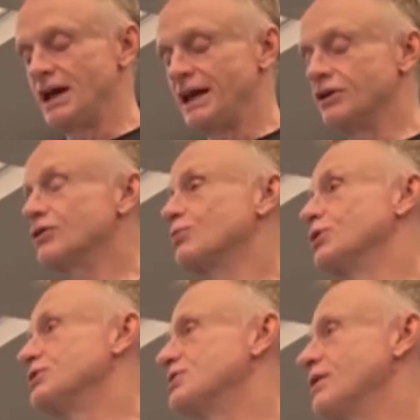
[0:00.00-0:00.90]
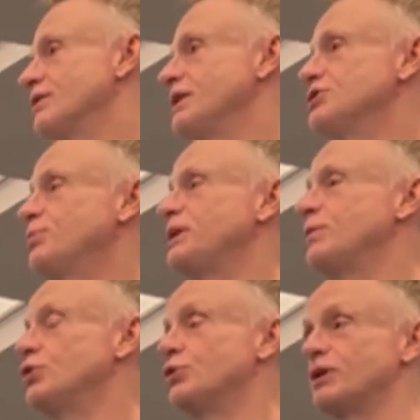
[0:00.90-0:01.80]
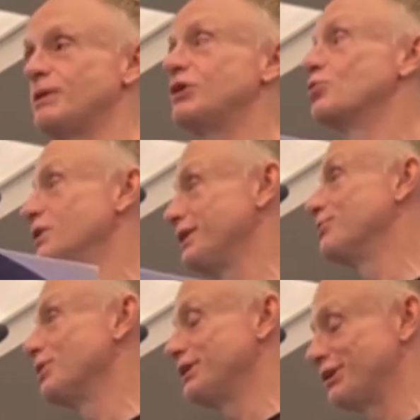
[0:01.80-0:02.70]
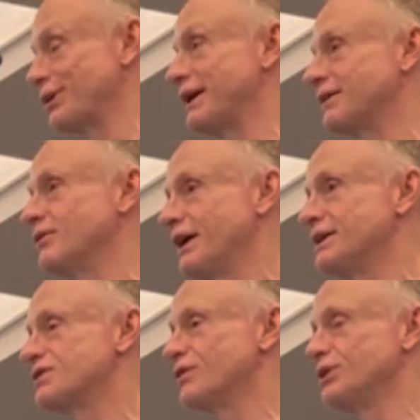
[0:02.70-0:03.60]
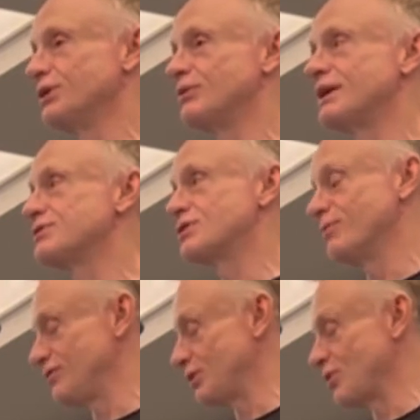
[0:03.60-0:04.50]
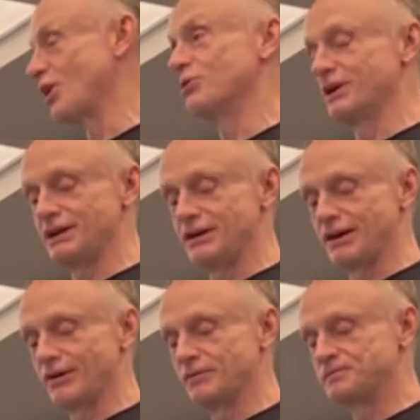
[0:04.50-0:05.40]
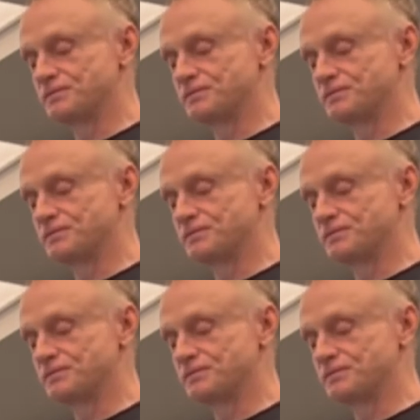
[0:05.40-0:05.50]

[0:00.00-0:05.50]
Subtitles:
In other words, these are people who can make really, really great clients for you, as some of you already know.